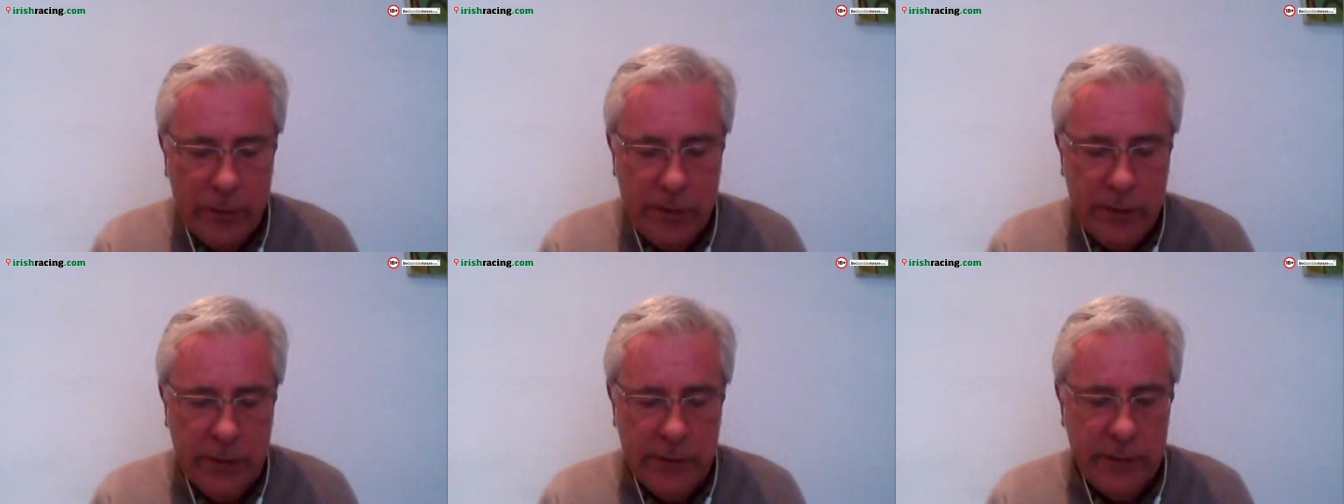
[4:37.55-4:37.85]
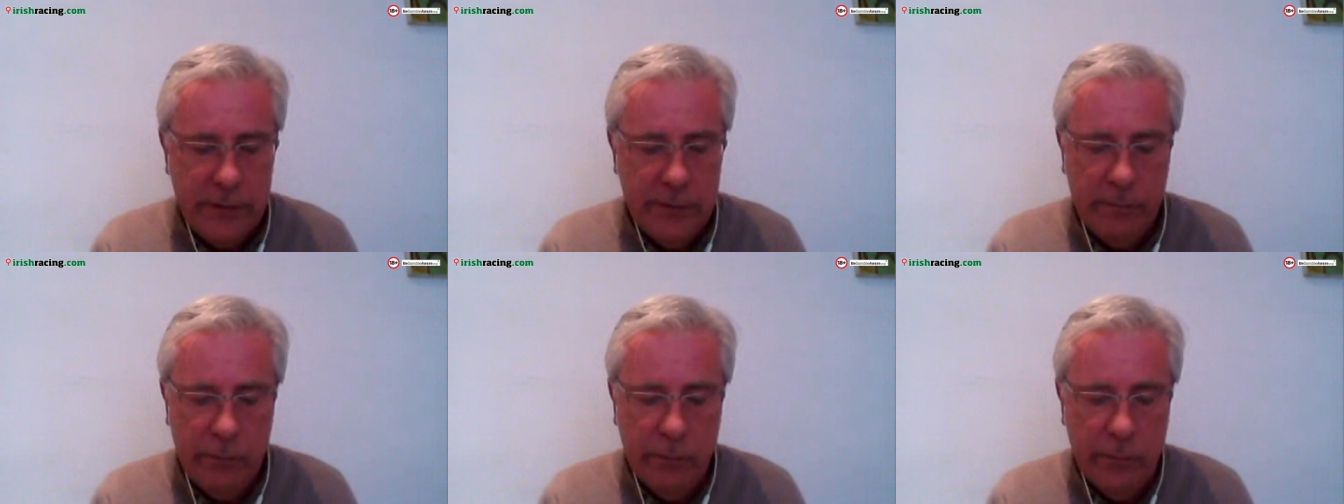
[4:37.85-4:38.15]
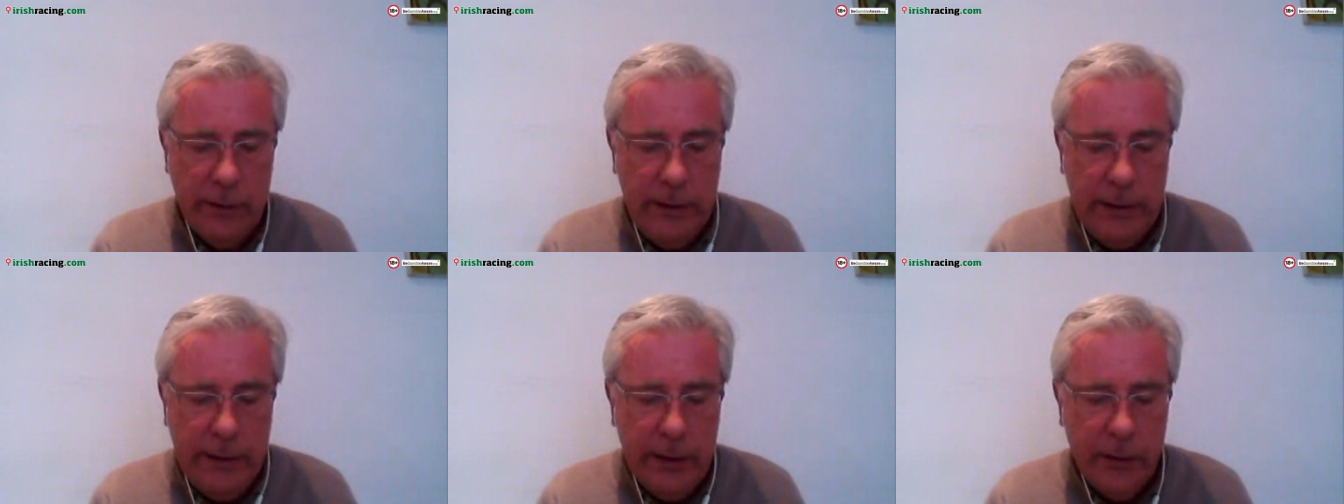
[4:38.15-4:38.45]
which is
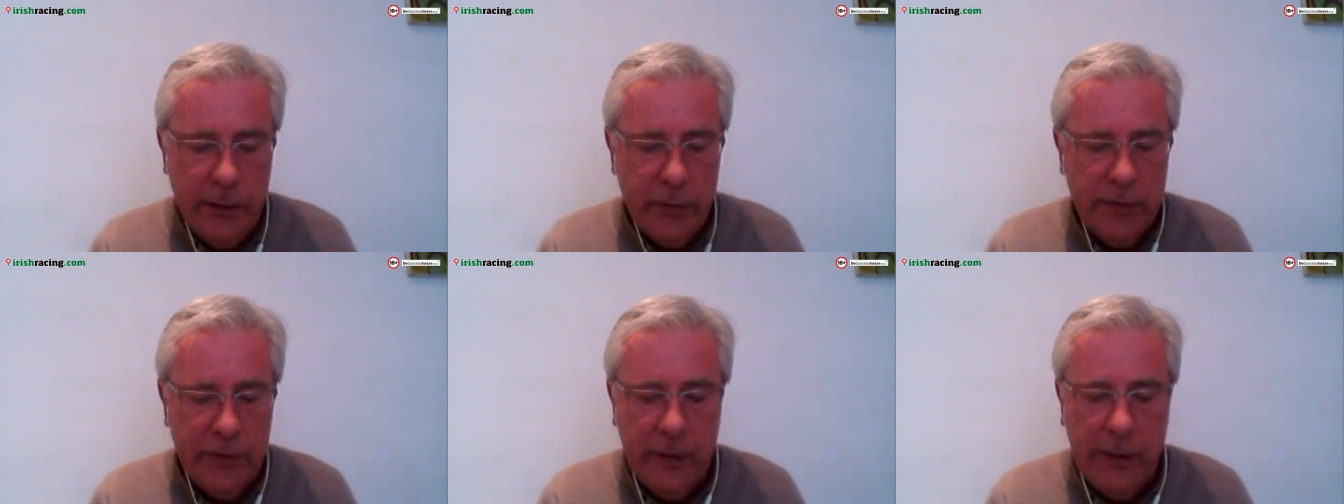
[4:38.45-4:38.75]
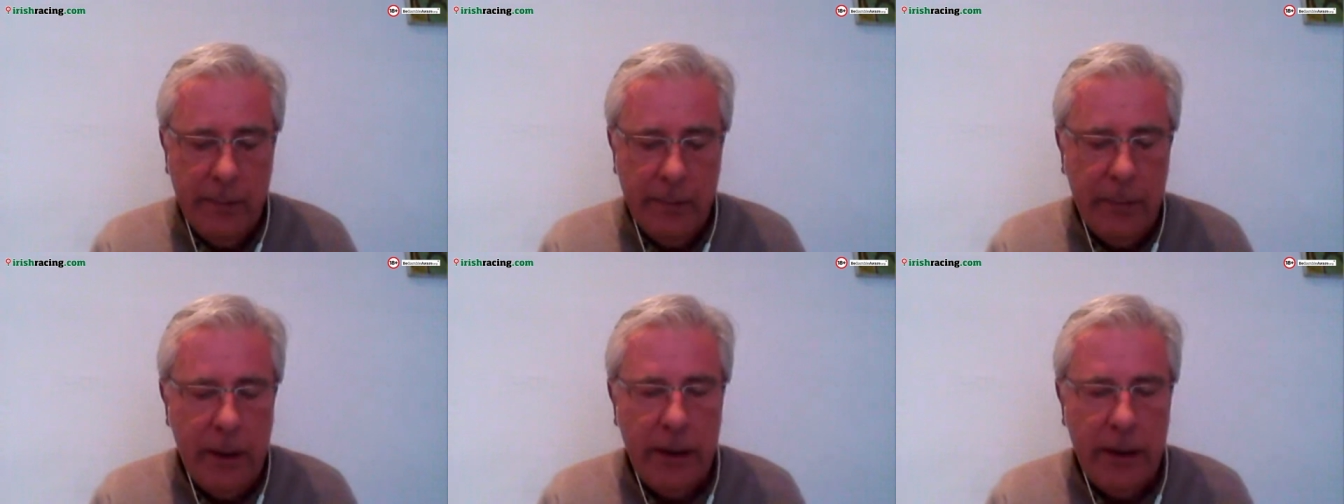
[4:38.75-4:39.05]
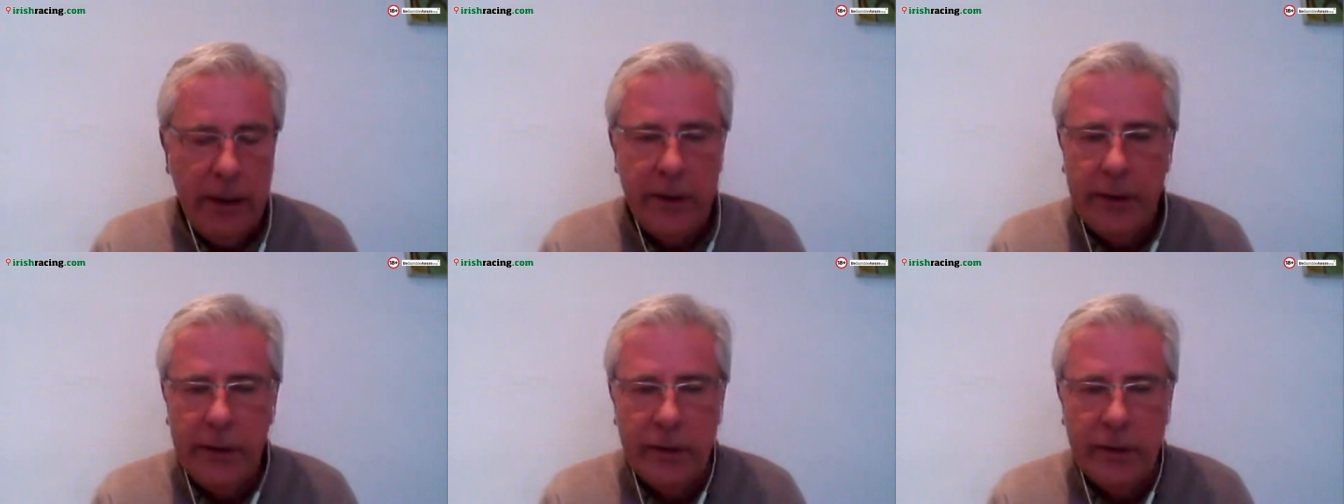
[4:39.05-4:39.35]
really interesting
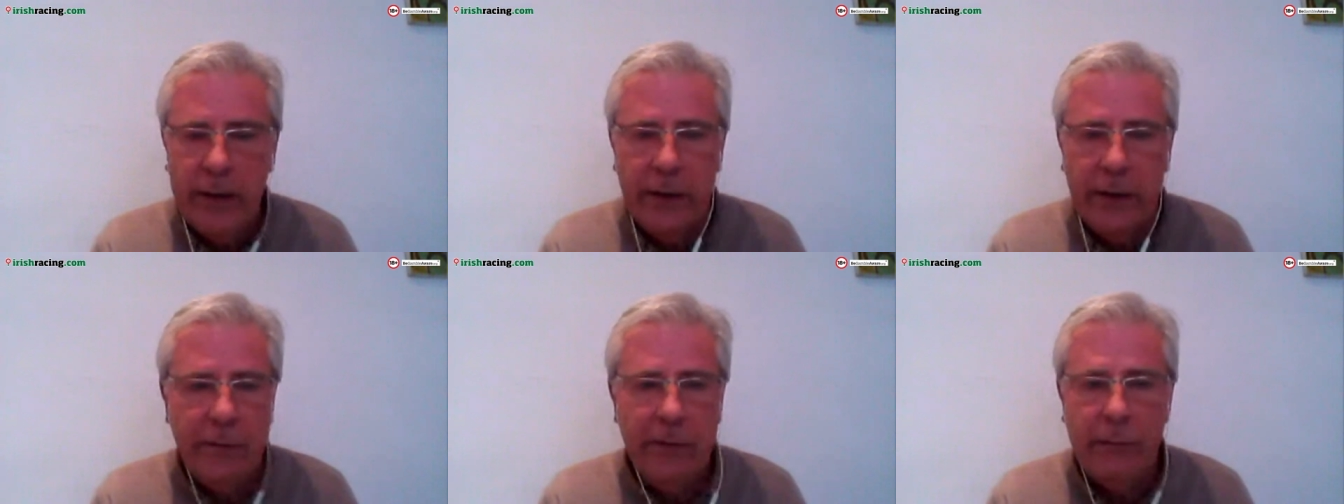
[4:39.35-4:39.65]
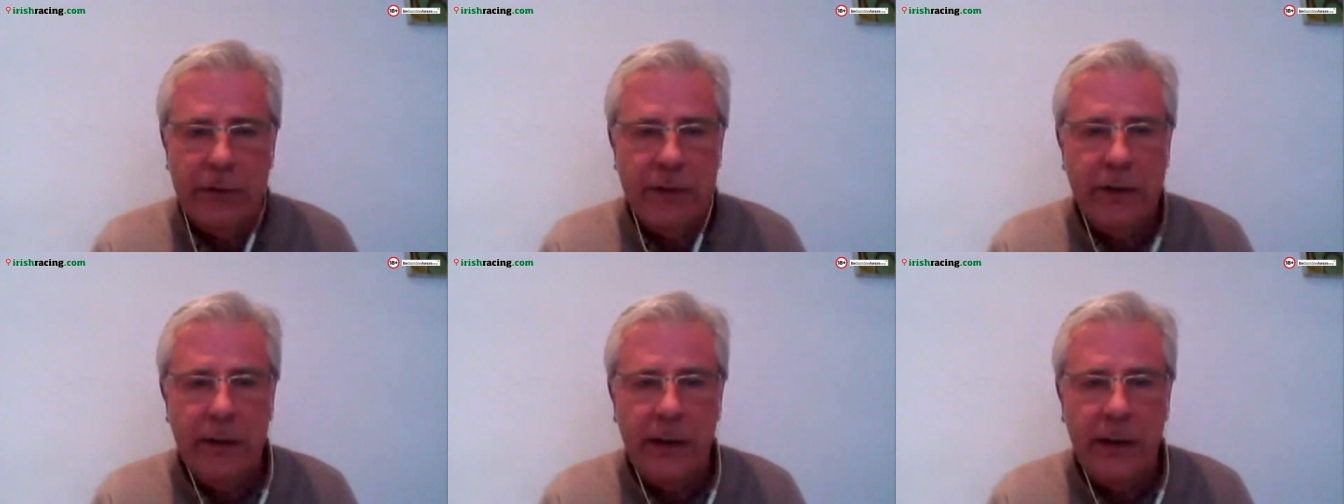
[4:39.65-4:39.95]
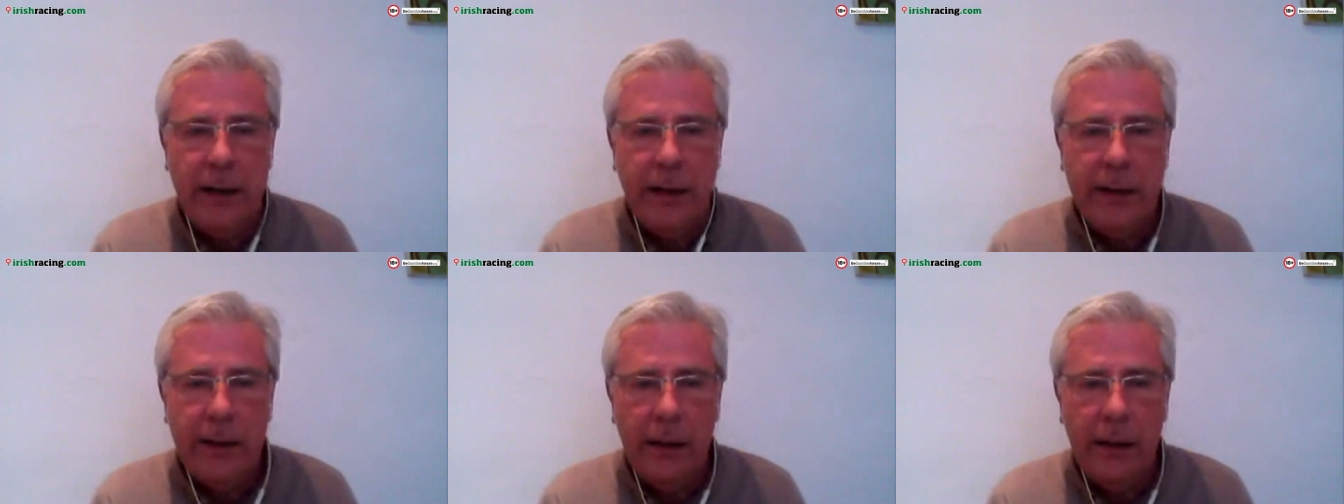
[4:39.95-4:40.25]
betting trend. I've never seen
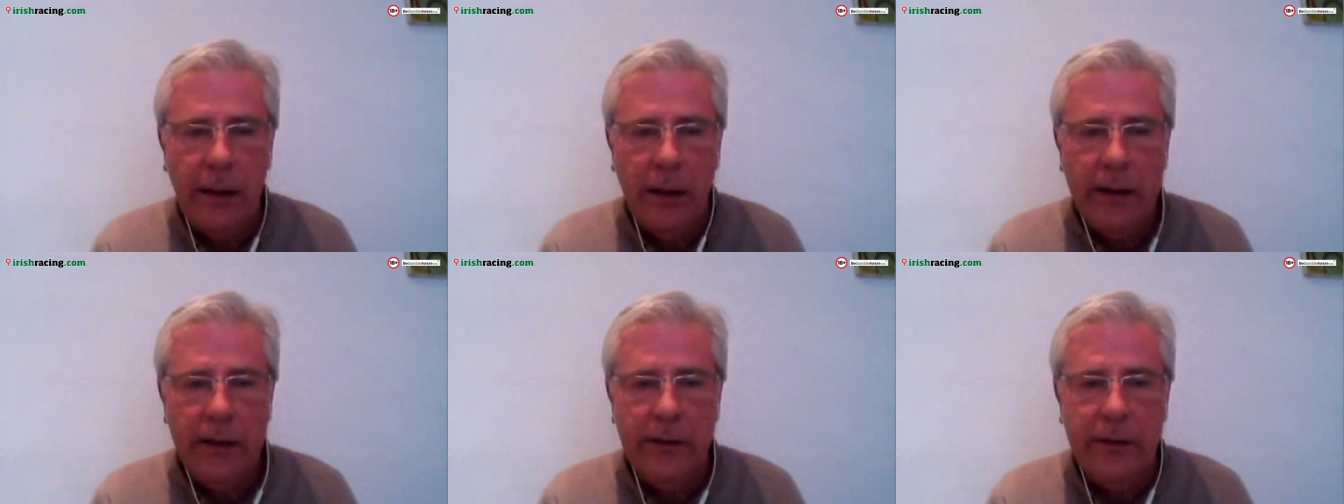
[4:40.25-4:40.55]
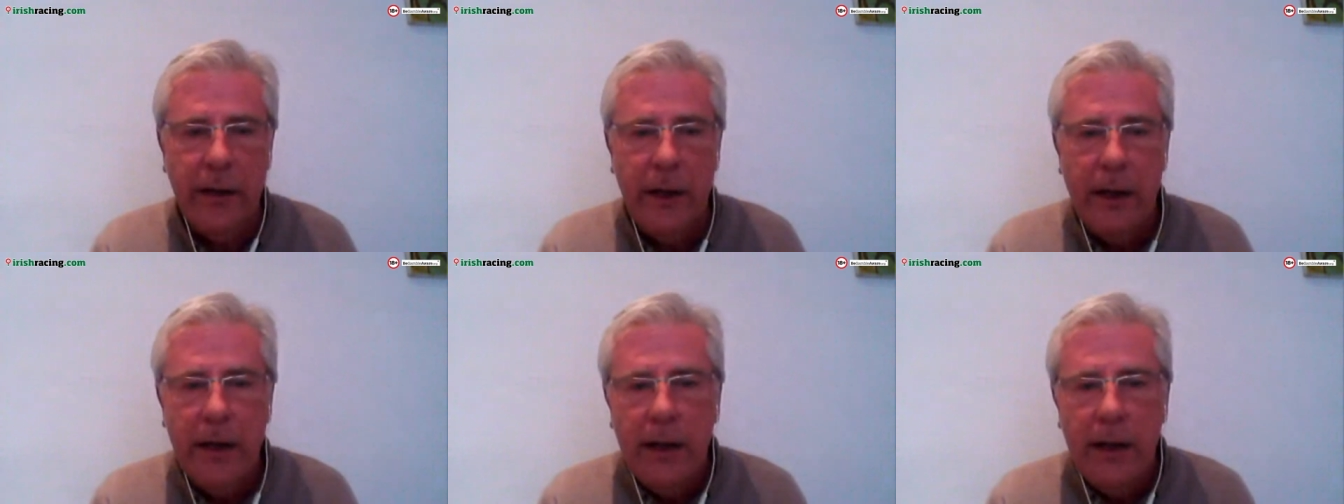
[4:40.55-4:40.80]
anything like it.